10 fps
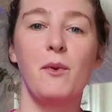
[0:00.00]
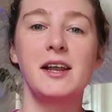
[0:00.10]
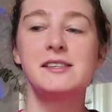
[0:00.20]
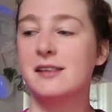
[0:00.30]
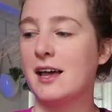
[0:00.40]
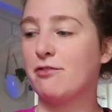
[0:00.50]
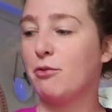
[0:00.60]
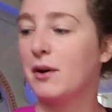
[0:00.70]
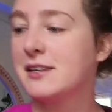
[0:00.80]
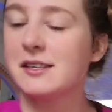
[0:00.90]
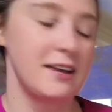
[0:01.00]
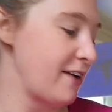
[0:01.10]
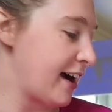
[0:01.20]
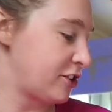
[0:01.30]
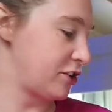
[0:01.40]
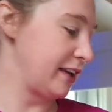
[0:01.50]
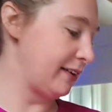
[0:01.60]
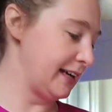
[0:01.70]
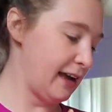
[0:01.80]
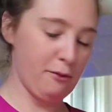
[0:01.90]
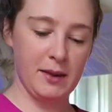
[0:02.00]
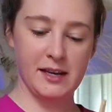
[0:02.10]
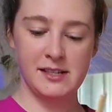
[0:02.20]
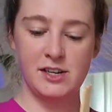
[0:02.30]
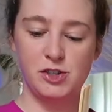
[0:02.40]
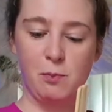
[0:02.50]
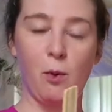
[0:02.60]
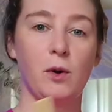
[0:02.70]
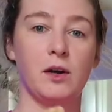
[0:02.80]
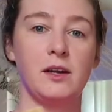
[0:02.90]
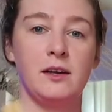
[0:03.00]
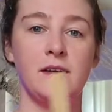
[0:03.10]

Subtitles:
What is life? What is life actually right now? Because I just poured,